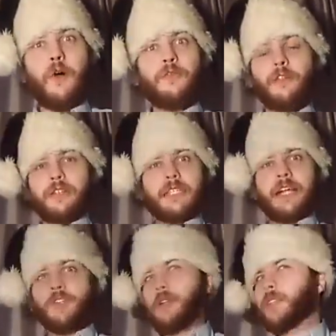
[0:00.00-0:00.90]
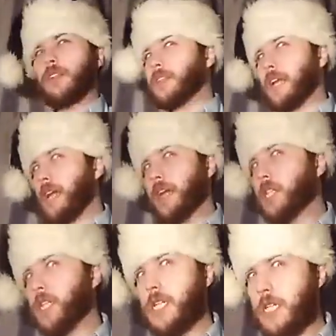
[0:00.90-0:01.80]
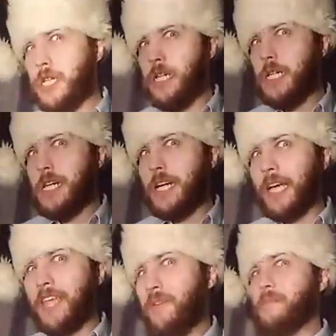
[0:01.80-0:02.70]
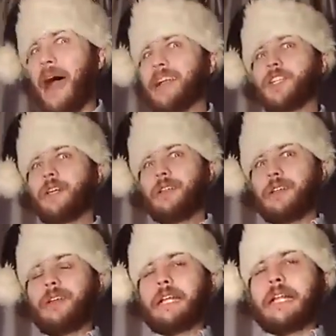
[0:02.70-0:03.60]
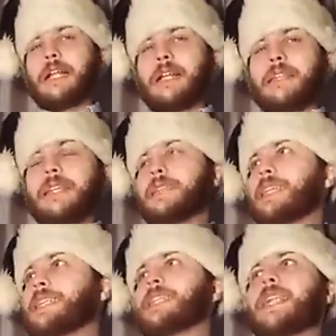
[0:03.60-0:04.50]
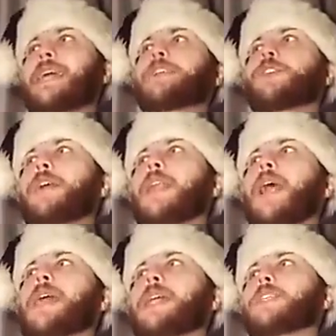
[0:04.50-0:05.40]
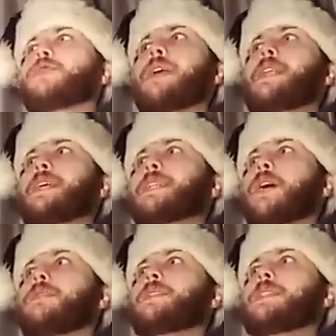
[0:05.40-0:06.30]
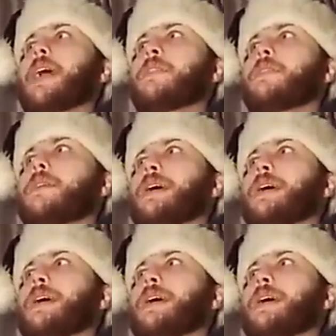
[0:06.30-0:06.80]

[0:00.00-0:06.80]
full sexual assault allegations? Can you imagine? This is literally like he's written his own death.